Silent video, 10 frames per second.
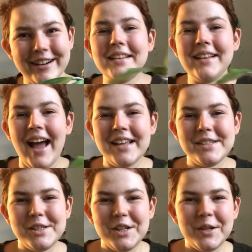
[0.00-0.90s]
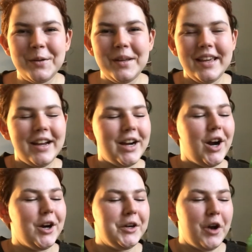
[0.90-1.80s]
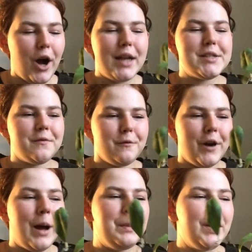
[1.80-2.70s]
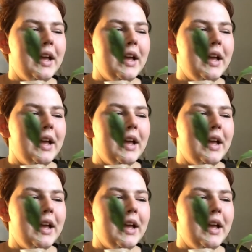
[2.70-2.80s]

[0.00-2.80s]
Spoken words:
The last two here are not from